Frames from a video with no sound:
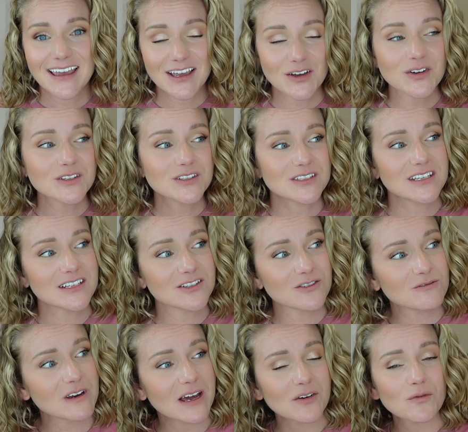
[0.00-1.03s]
It could send
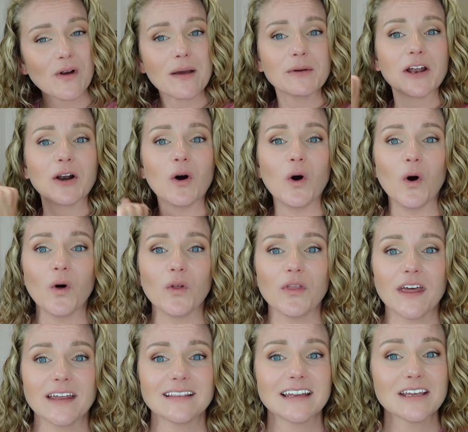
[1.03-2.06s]
you down a rabbit hole
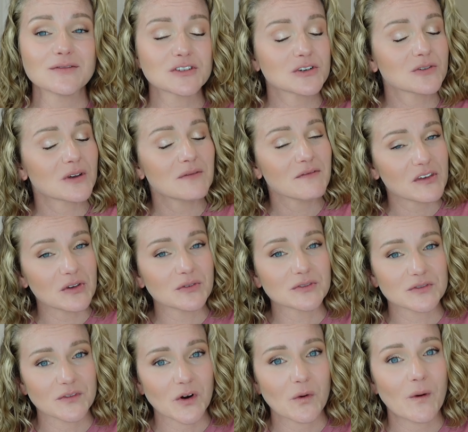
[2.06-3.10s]
that leaves you
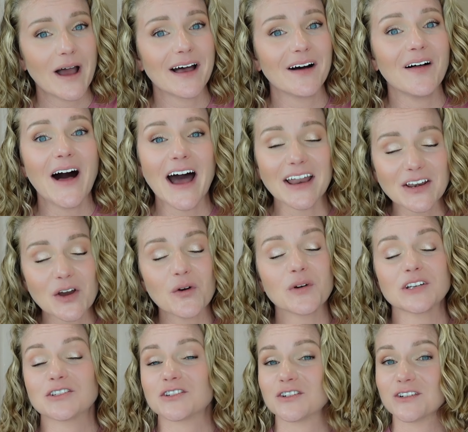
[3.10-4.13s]
confused for a while. I know
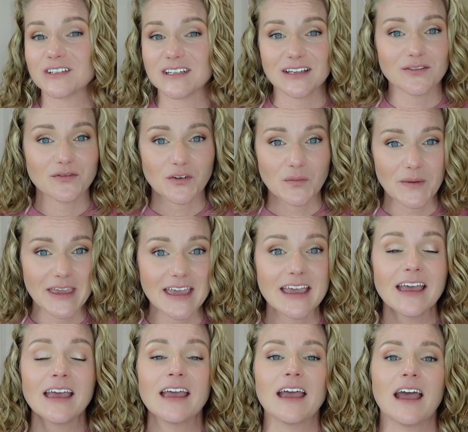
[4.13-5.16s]
it sure did for
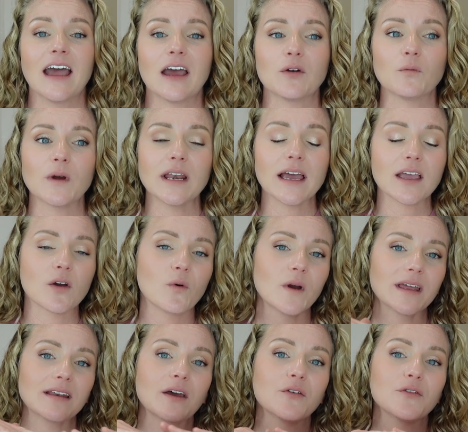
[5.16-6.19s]
me. And when I
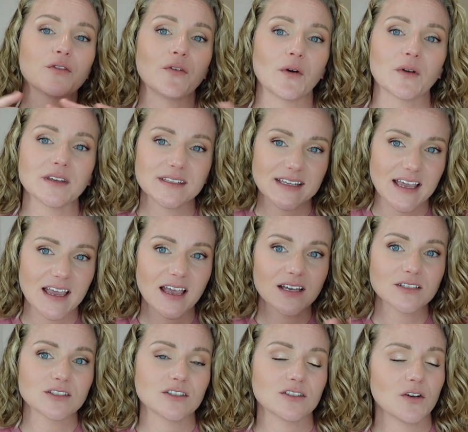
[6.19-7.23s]
quit
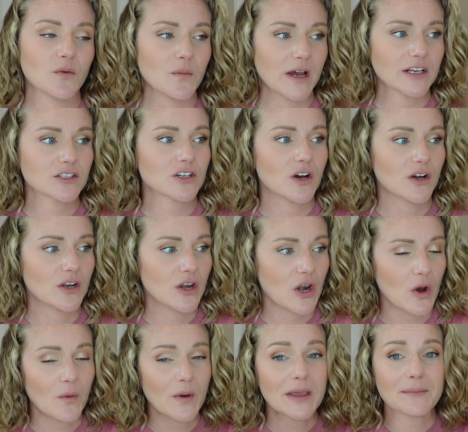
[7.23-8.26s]
focusing so much on
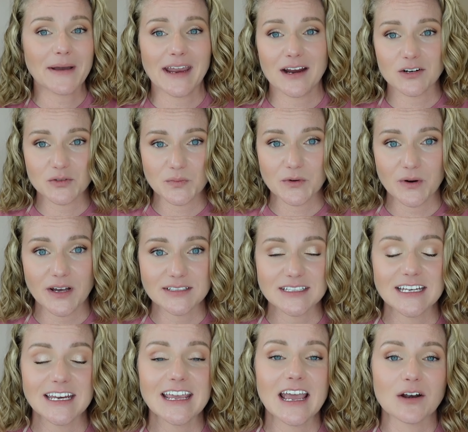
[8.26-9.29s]
knowing my hair's
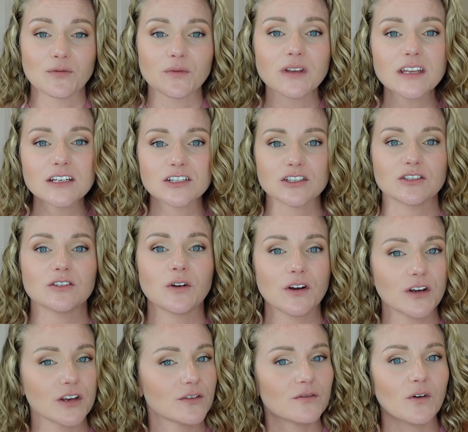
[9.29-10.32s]
porosity and really just
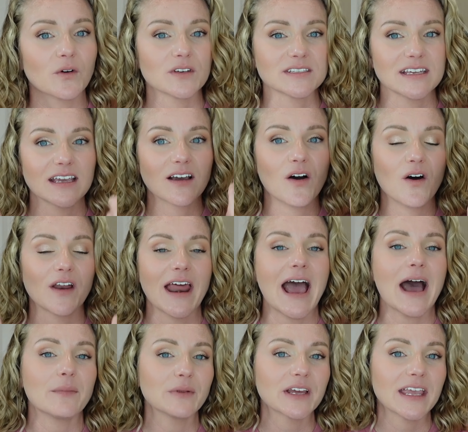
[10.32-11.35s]
started focusing on
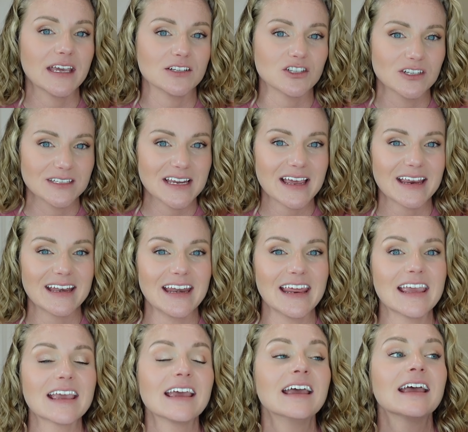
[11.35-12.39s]
application
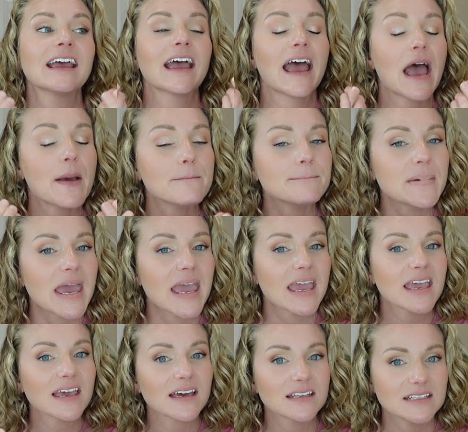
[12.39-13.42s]
technique and
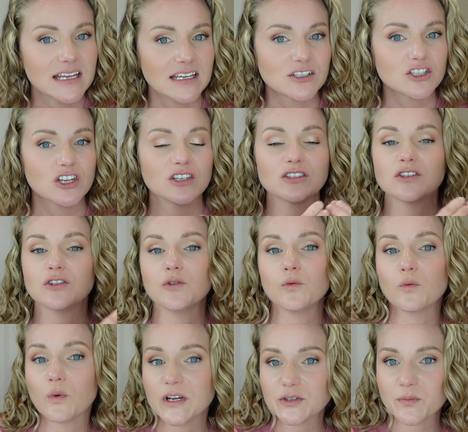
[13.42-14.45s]
paying attention to
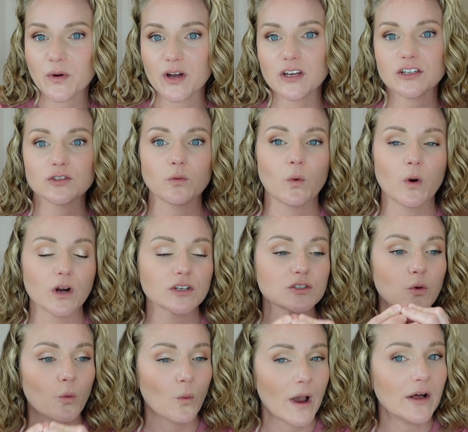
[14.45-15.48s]
which products
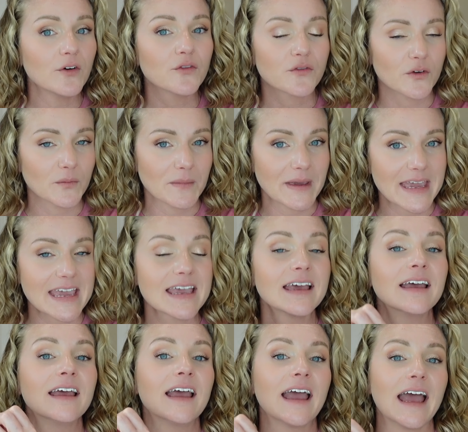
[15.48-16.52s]
worked well for me
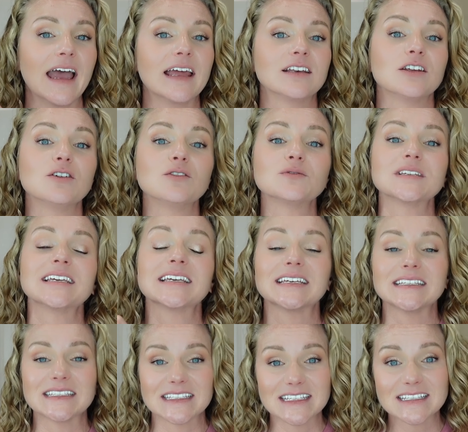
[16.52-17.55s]
and using
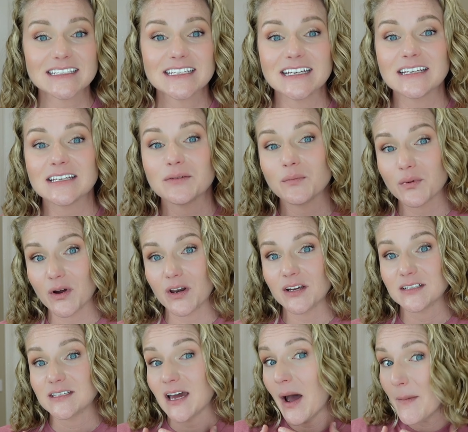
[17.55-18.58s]
consistent
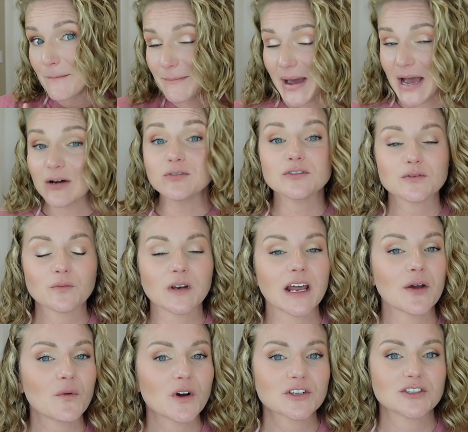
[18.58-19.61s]
product amounts when
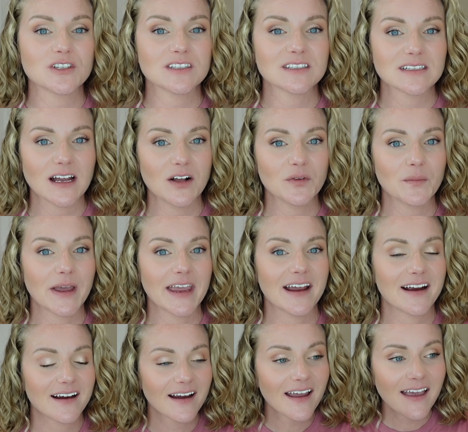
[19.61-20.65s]
I washed and styled my
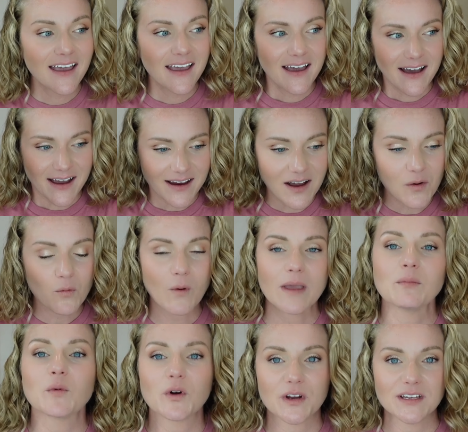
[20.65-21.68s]
hair, I got
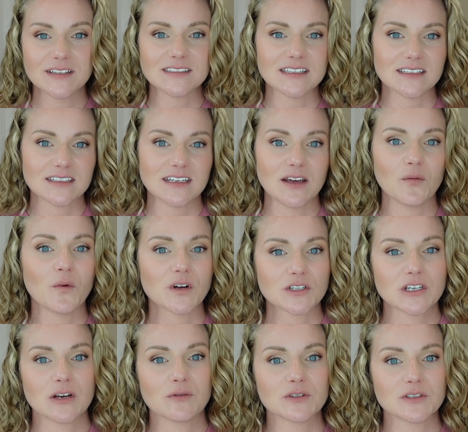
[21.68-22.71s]
way more consistent
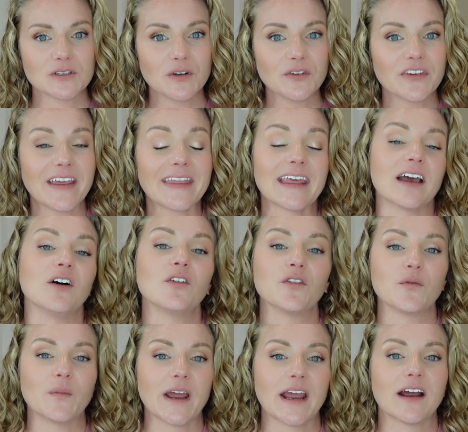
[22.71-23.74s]
wash day results and the
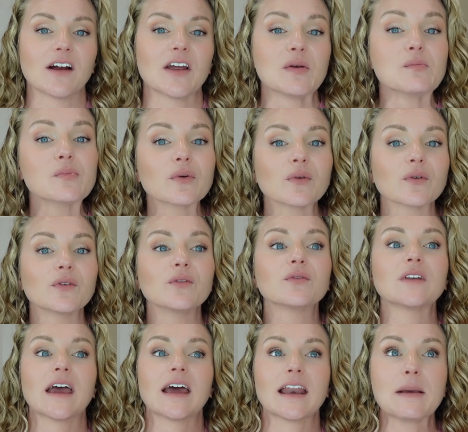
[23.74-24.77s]
health of my hair
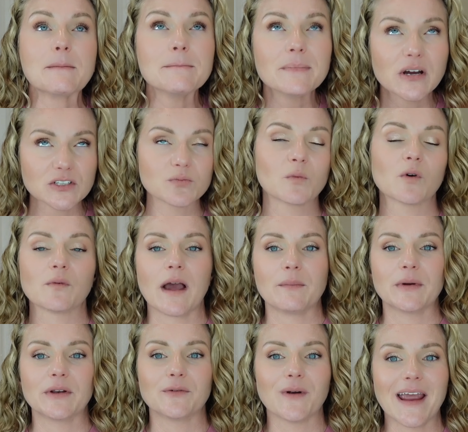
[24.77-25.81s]
improved at a much more
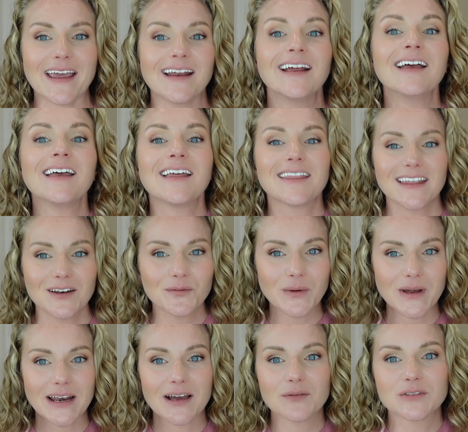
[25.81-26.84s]
rapid rate than
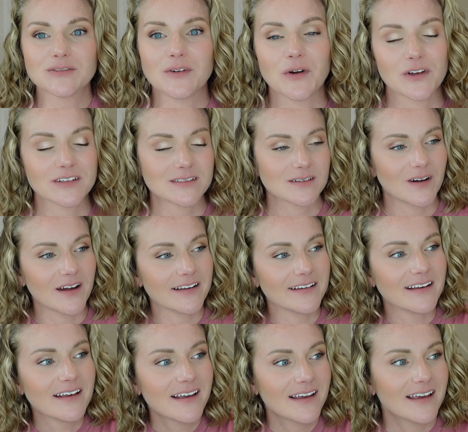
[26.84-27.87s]
when I was focused on